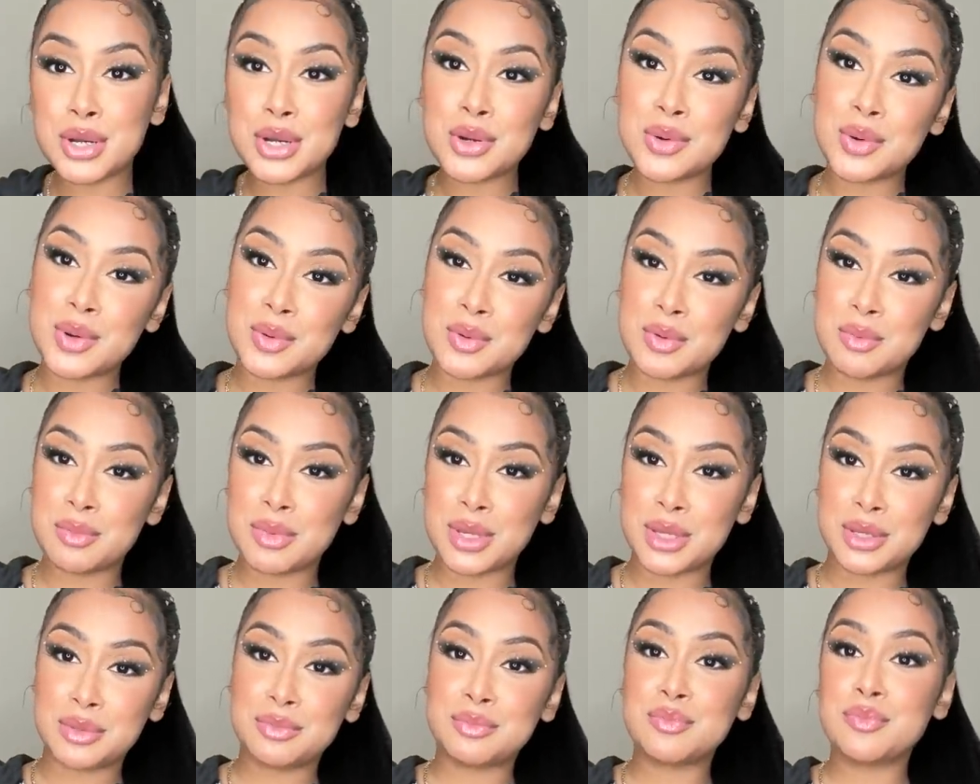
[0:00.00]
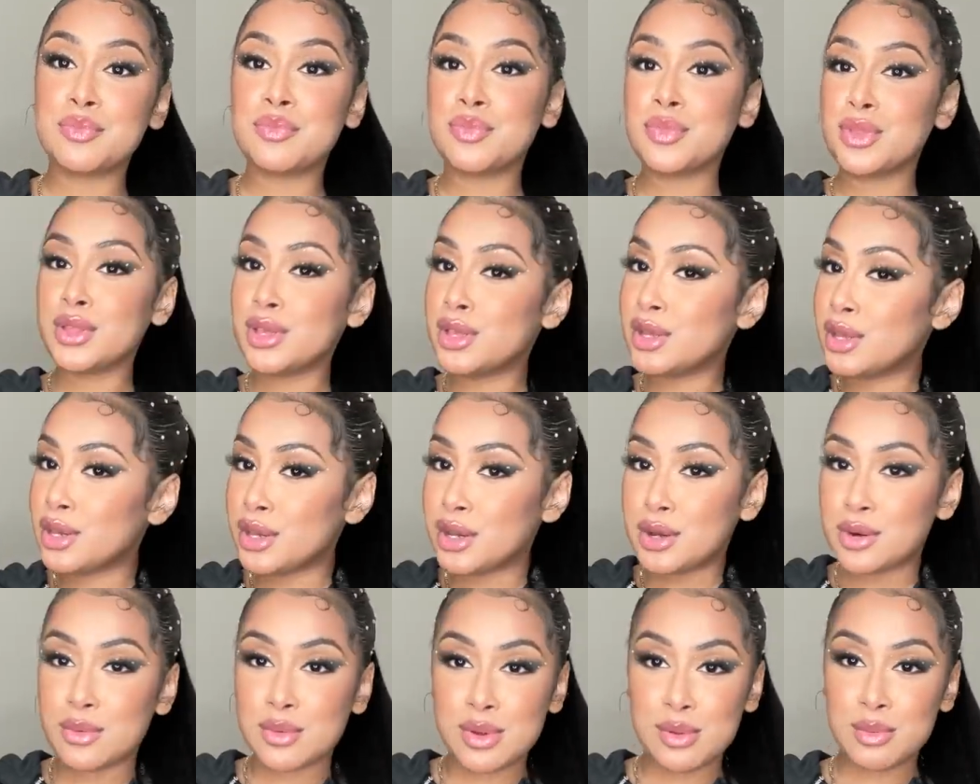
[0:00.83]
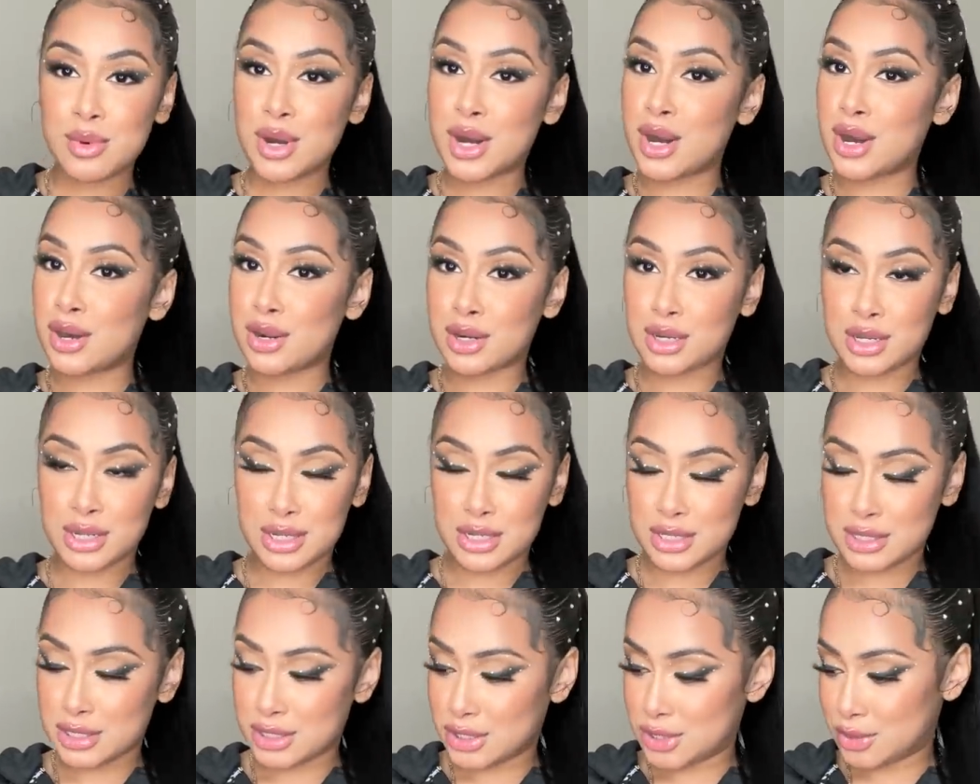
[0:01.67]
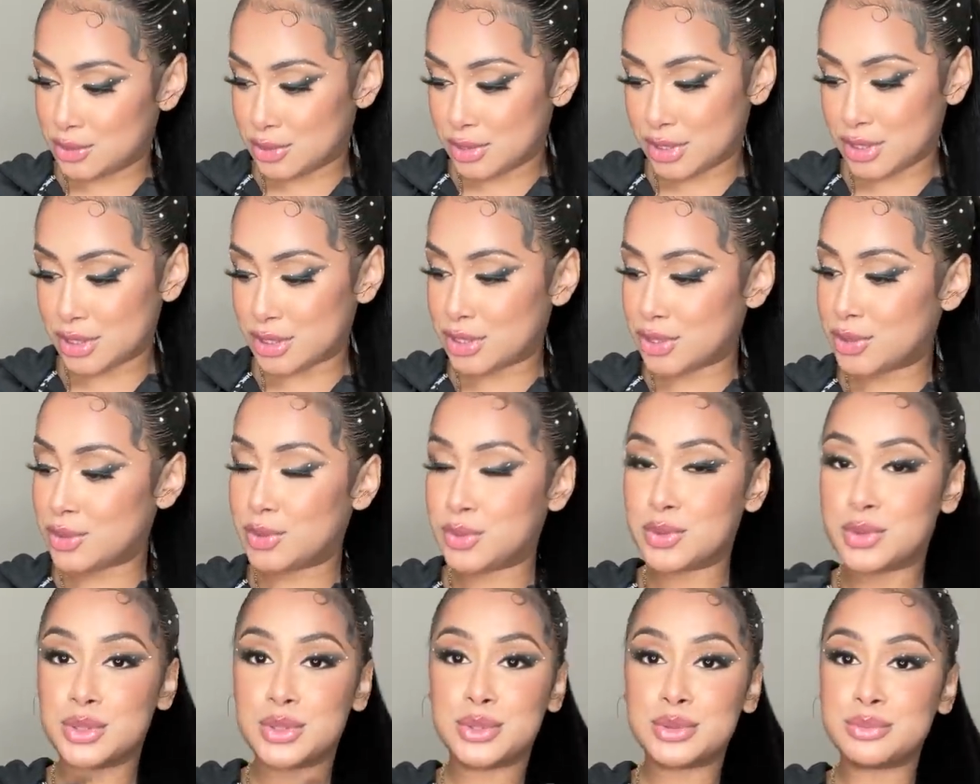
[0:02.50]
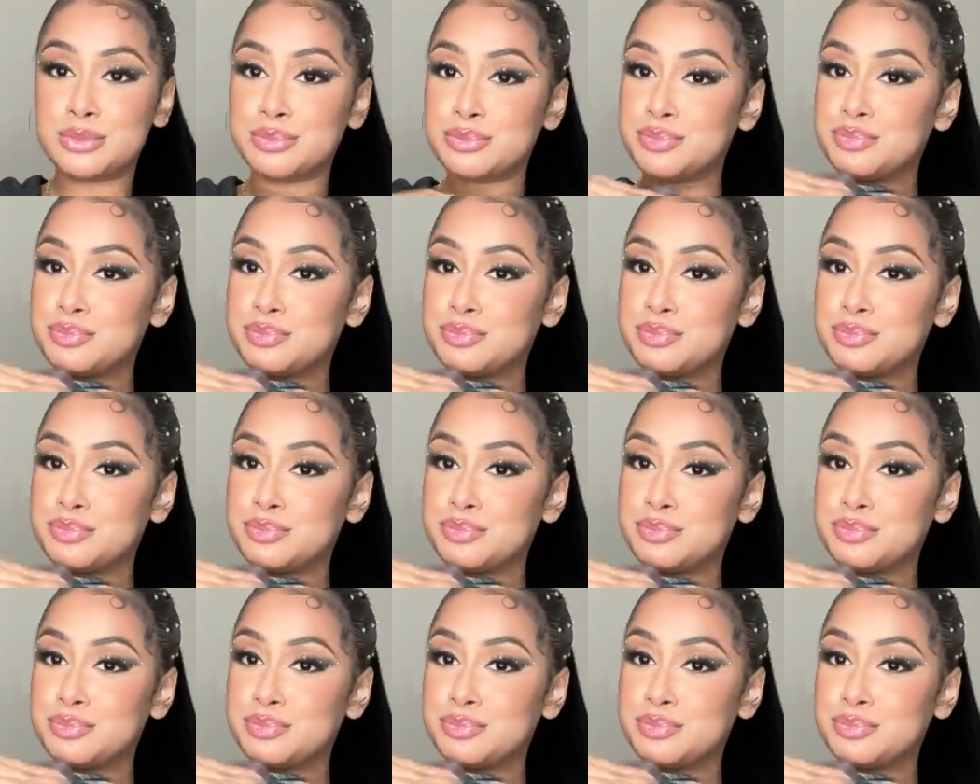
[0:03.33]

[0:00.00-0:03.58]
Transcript: agree with me. We want all the colors in Juicy Couture.